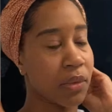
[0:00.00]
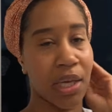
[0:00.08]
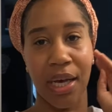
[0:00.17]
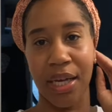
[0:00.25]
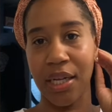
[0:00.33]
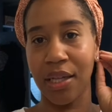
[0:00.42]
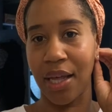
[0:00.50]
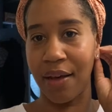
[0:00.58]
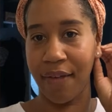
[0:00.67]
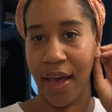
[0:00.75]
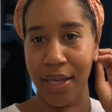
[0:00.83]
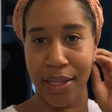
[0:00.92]
I did a lot of
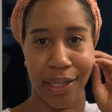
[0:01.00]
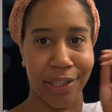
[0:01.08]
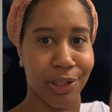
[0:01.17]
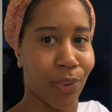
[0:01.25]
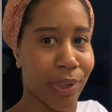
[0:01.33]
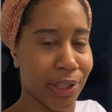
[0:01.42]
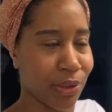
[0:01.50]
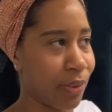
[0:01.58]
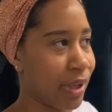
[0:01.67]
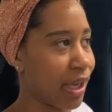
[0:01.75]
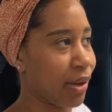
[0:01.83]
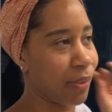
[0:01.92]
that in like
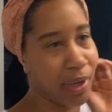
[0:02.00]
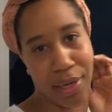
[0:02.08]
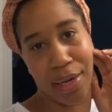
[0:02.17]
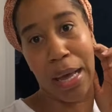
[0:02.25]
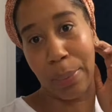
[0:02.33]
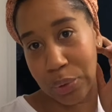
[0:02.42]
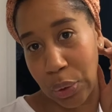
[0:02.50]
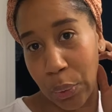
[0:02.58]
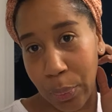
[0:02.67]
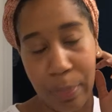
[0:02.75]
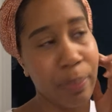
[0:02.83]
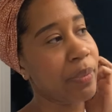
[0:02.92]
2020 when I was
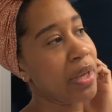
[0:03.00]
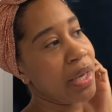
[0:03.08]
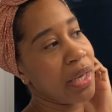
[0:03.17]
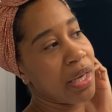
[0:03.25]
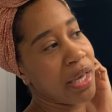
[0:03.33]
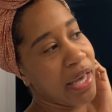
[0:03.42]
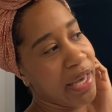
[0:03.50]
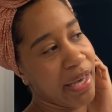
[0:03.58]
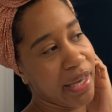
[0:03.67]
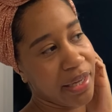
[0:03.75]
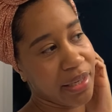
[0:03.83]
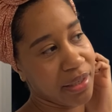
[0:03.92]
home,
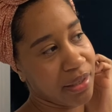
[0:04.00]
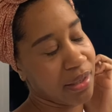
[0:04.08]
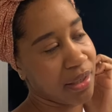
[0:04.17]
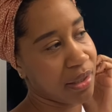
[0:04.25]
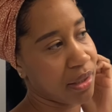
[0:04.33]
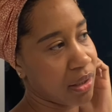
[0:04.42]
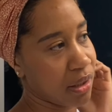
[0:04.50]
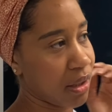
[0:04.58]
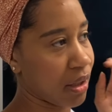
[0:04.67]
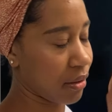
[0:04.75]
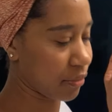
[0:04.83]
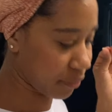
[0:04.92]
and you
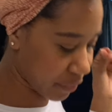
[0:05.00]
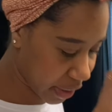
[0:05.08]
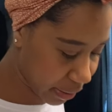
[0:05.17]
know, it